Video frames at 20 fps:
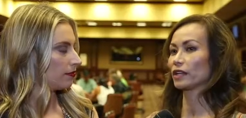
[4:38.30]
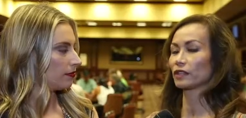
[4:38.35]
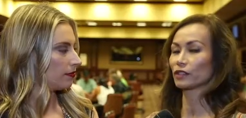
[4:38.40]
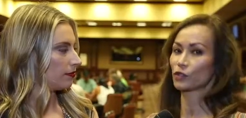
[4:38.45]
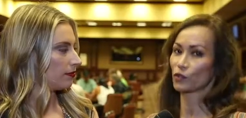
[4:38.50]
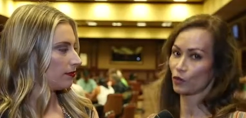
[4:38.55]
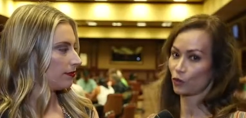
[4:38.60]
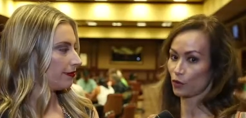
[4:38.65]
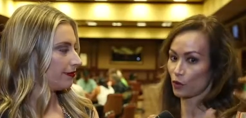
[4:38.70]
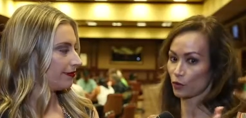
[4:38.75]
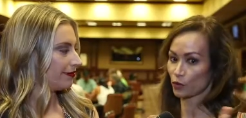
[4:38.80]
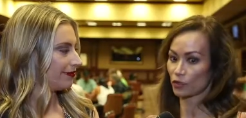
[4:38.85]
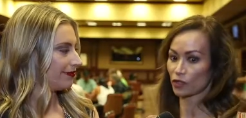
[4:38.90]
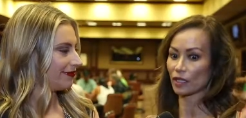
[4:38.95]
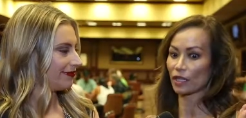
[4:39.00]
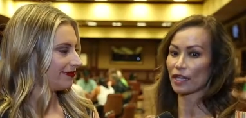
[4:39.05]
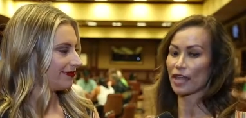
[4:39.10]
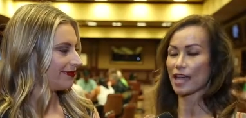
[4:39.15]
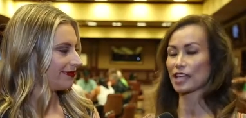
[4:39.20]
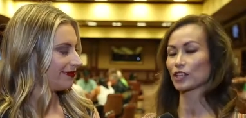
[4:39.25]
Speaker 1: So those are
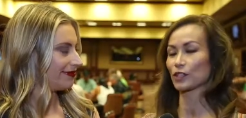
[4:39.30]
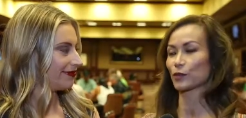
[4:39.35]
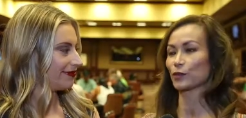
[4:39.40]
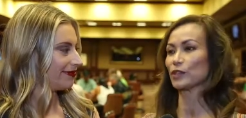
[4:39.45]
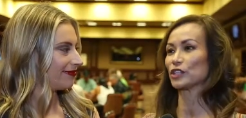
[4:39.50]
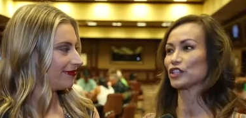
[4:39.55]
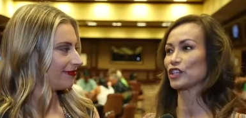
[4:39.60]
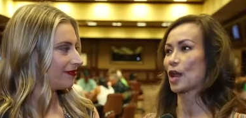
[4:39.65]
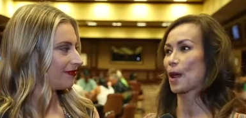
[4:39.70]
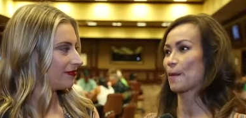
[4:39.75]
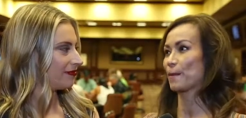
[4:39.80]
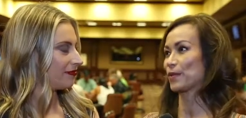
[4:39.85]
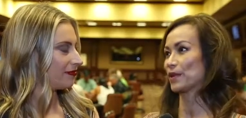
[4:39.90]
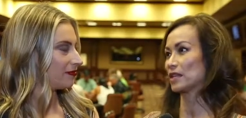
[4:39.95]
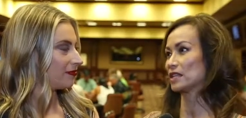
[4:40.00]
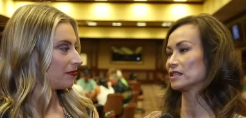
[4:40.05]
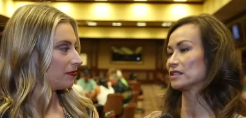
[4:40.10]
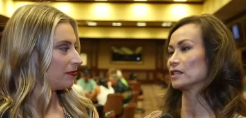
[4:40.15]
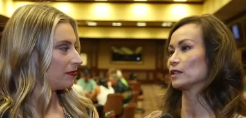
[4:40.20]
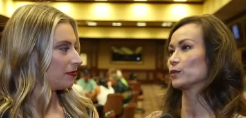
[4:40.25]
the last 3
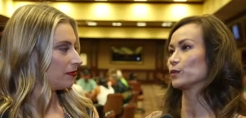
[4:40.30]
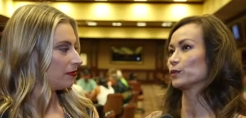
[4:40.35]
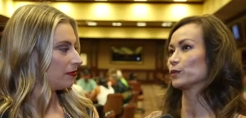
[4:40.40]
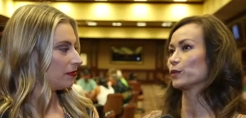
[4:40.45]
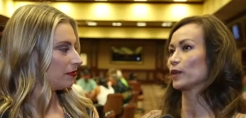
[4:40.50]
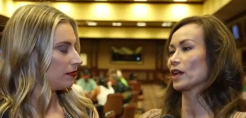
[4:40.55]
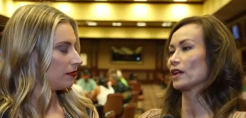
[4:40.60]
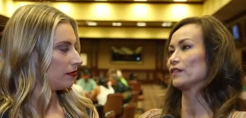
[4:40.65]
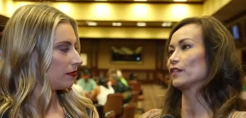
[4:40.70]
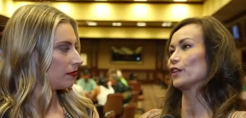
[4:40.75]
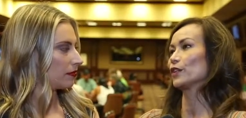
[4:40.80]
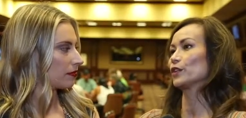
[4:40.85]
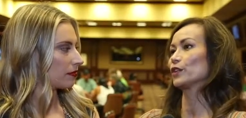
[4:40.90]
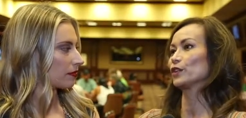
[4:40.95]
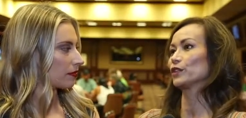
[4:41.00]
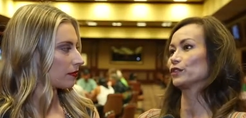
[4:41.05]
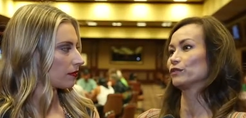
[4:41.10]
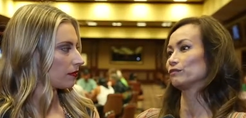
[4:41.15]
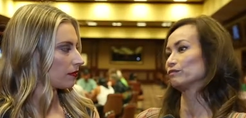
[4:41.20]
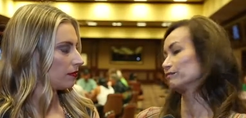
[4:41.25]
champions, and we have
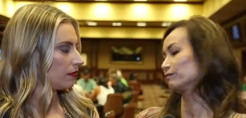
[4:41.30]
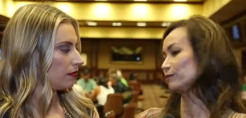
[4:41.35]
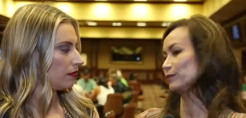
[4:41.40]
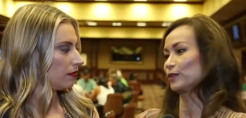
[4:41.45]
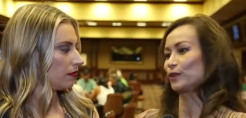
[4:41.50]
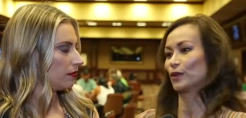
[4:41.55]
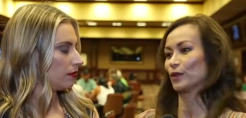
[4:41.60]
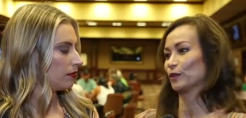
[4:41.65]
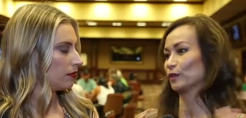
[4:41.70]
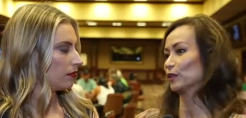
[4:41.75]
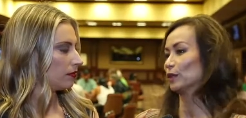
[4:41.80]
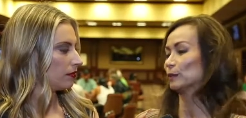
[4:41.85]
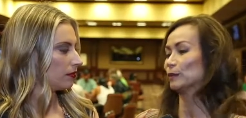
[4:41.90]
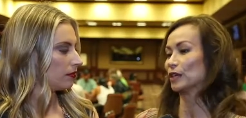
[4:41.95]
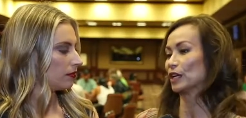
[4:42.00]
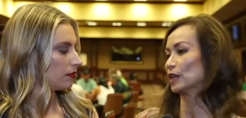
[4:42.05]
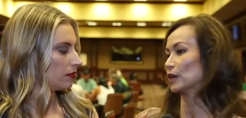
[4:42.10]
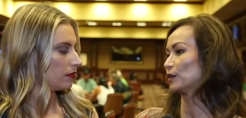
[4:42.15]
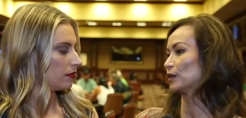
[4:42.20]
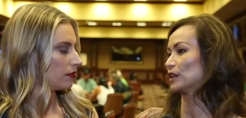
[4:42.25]
other, you know,
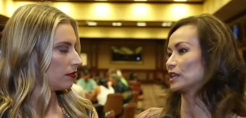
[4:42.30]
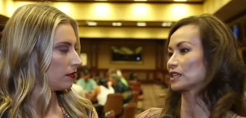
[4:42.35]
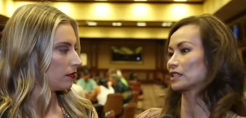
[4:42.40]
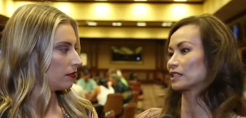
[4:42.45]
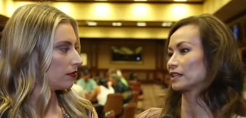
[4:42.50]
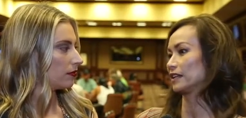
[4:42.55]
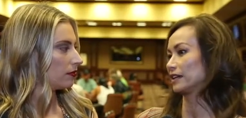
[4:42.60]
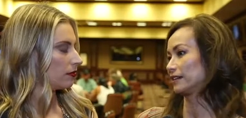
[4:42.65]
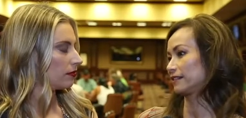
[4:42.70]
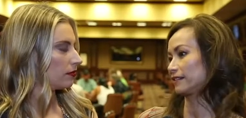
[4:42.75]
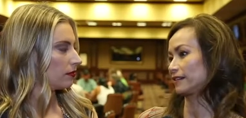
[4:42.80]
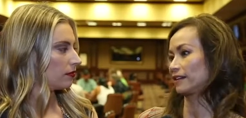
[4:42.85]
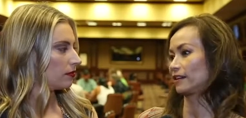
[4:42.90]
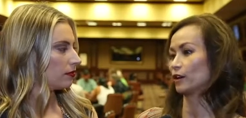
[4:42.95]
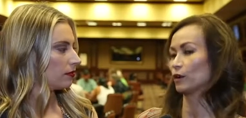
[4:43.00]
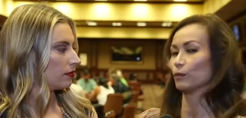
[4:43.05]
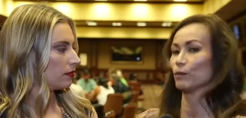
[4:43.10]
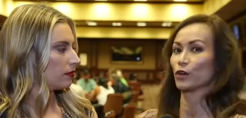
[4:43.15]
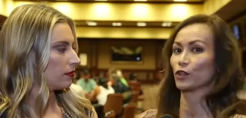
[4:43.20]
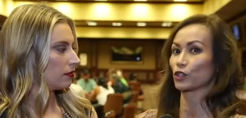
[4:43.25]
luminaries like
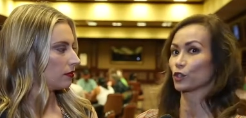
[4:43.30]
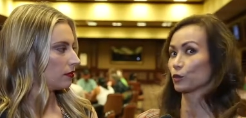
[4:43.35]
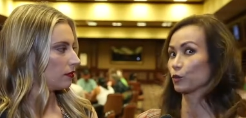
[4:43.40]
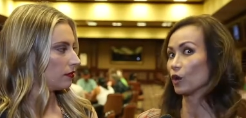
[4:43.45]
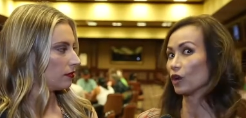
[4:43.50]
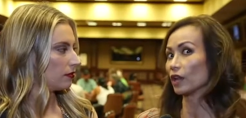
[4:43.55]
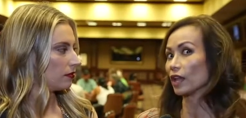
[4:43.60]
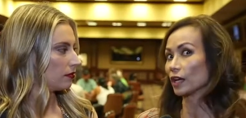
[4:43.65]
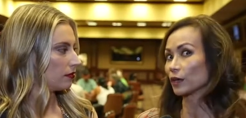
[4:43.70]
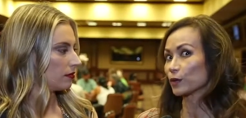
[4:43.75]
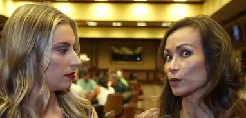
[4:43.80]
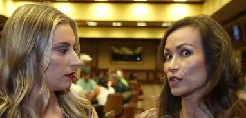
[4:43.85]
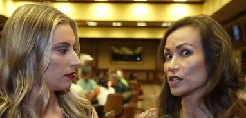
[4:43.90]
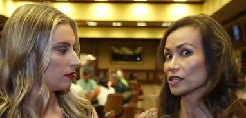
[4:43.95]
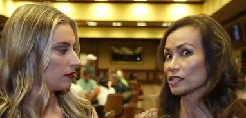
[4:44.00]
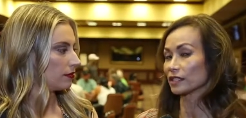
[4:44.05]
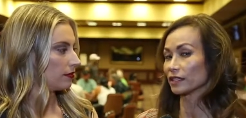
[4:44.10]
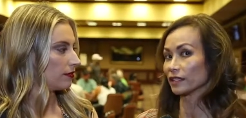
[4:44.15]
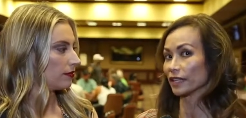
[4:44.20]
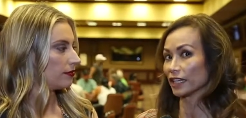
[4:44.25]
Marsha Wolak
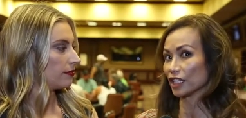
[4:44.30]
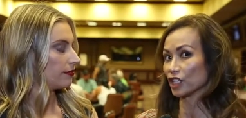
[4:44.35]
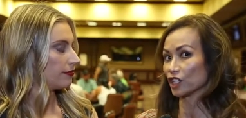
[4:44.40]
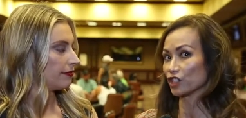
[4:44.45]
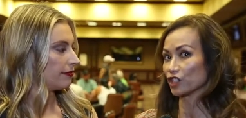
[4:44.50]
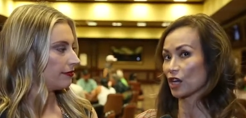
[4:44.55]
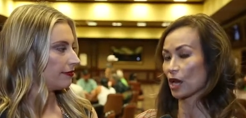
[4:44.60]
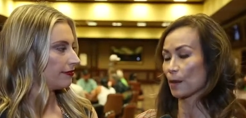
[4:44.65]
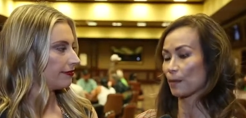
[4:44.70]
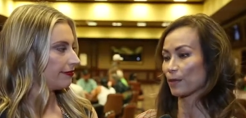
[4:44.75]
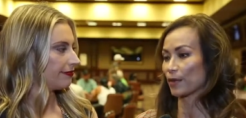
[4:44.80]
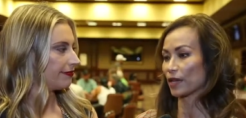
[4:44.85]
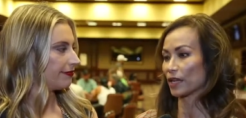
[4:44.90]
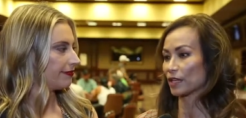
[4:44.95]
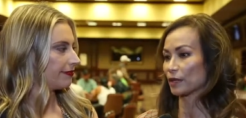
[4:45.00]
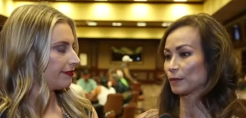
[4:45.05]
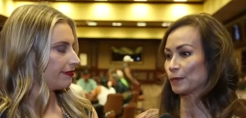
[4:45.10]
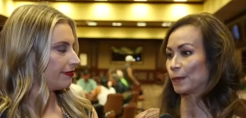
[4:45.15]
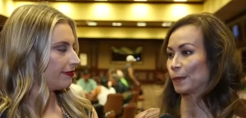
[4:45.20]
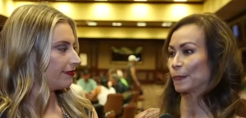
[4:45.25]
was a ladies
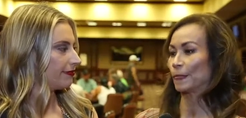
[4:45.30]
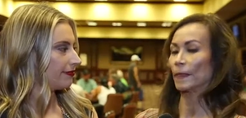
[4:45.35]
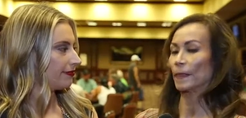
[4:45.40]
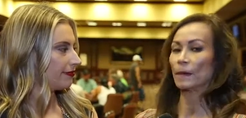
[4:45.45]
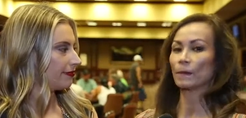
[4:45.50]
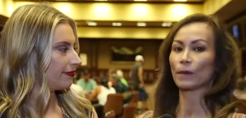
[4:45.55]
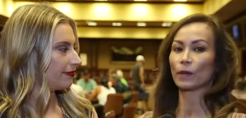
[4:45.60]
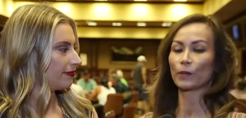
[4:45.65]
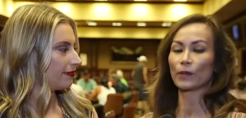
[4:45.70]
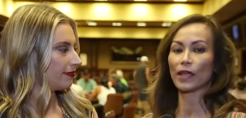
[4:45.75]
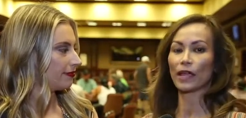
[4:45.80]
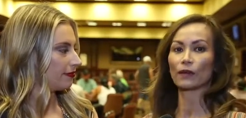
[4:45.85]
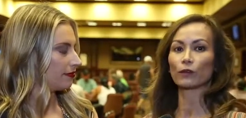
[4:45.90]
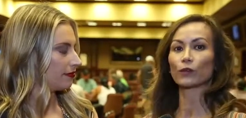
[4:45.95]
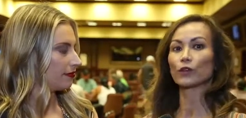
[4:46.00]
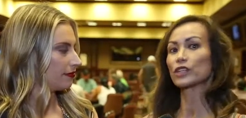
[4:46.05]
champion, but we have